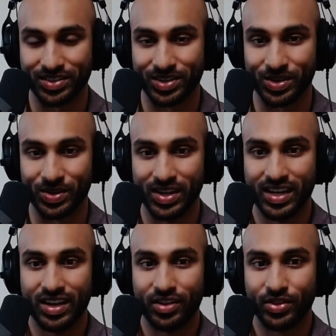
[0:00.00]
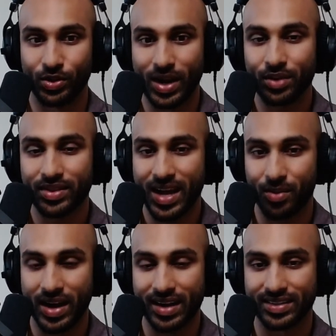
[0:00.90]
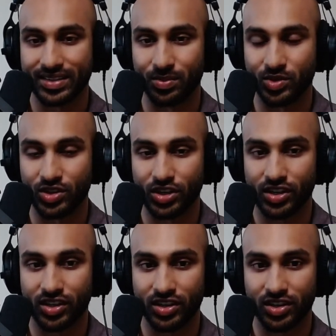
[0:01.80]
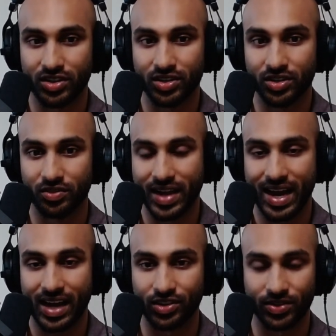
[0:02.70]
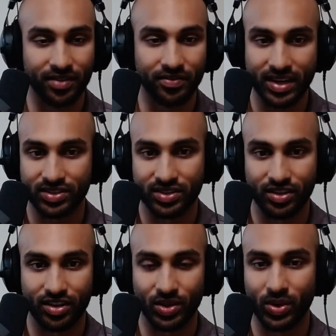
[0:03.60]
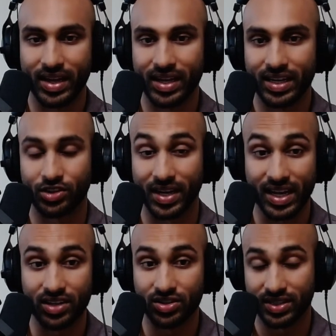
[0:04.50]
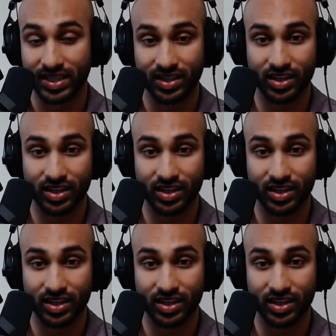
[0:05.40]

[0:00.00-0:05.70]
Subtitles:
So throughout that process, I'm sure you've got great investors along the way, great angels,